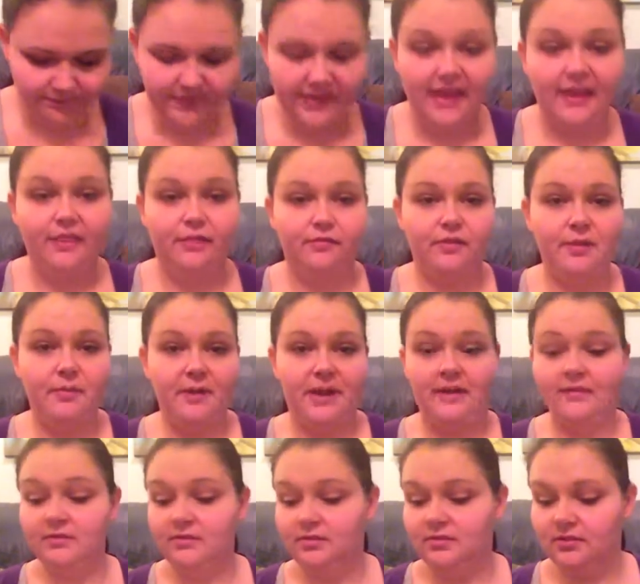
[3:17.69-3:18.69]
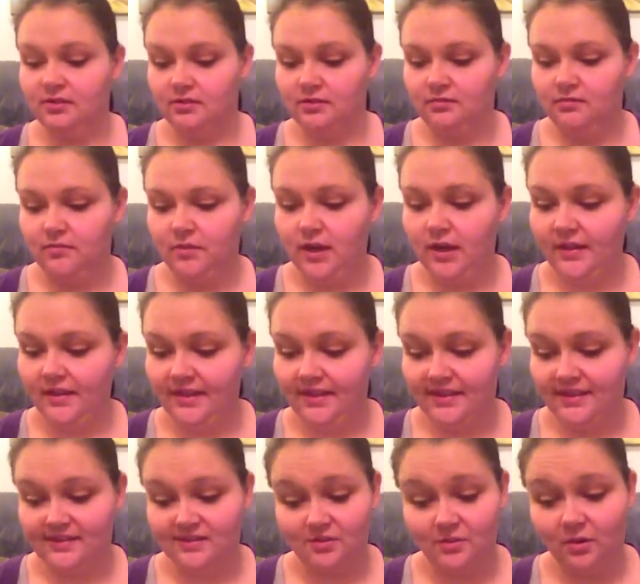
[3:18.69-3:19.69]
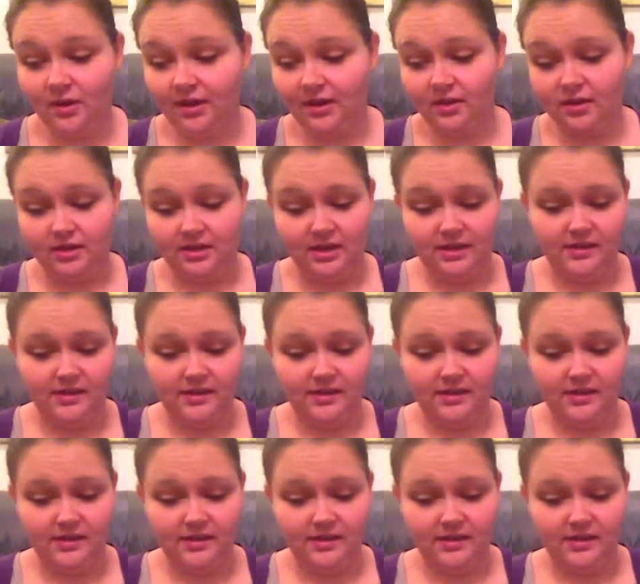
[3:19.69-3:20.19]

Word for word: Yeah, £3. So I think that's quite good.